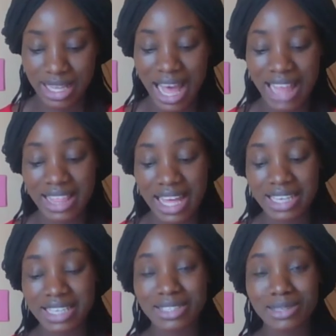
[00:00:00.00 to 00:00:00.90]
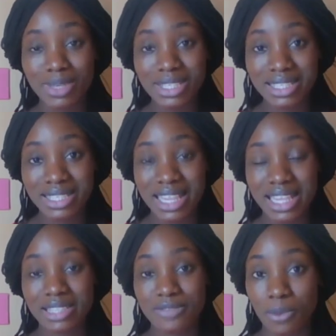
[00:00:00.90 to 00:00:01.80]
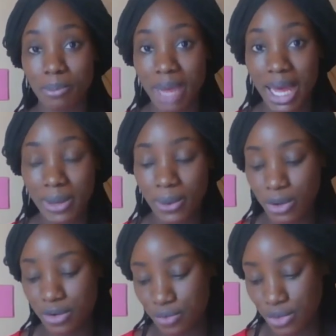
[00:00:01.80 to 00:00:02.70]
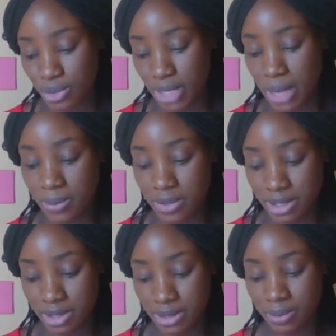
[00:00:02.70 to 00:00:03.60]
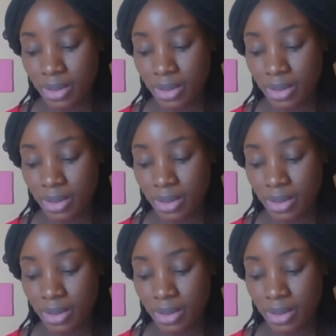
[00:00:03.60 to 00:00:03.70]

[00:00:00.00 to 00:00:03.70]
And then the supporting sentence for my own view now was,